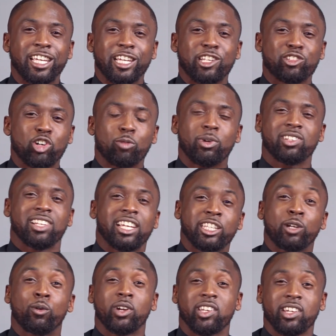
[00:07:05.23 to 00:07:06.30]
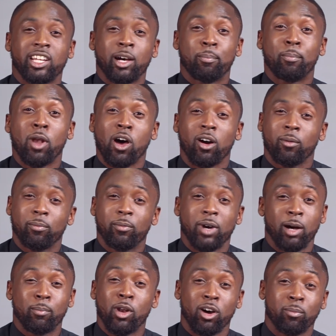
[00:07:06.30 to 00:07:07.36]
it's almost like you're watching a block
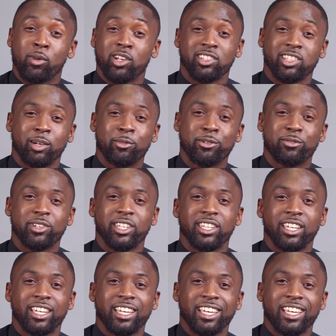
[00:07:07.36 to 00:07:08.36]
a blockbuster movie.